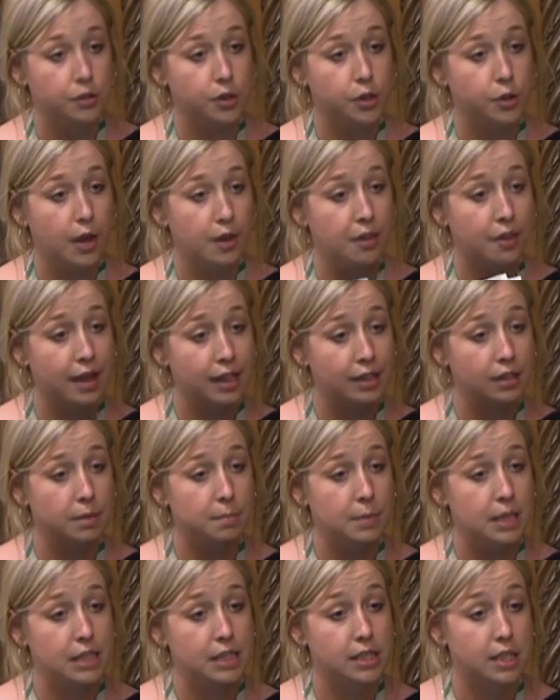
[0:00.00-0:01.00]
So I thank the
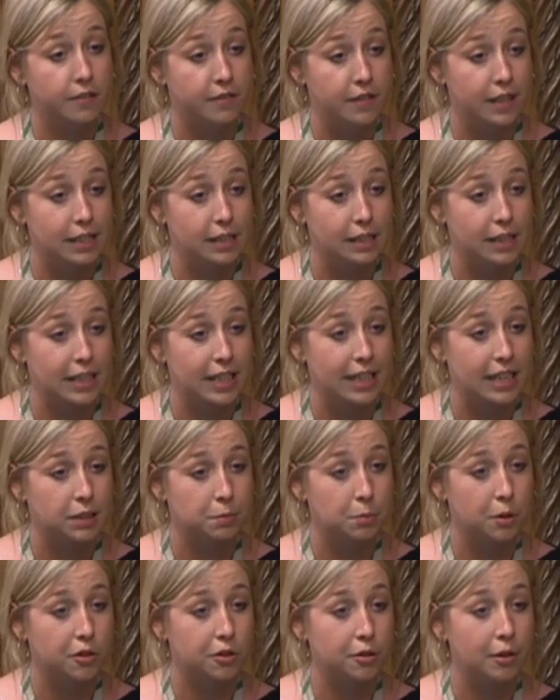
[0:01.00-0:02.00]
Minister for his
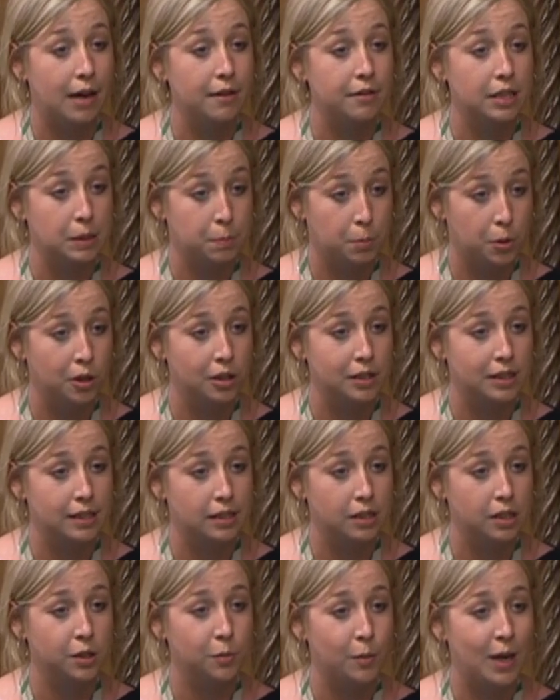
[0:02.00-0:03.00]
engagement throughout this
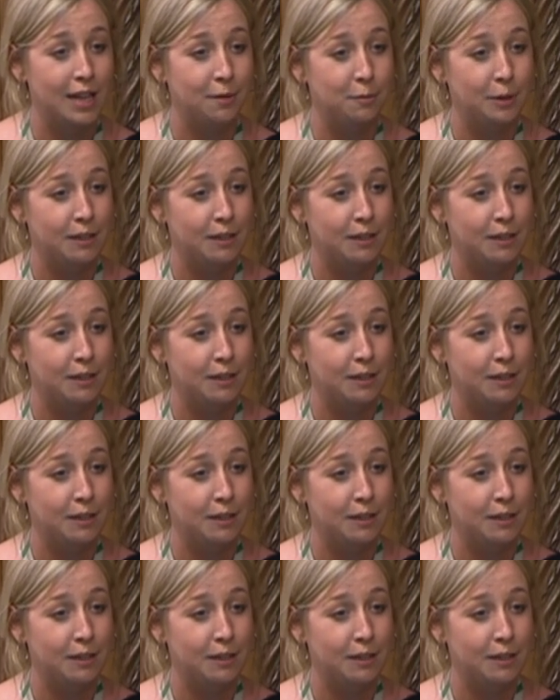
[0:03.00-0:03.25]
process as well.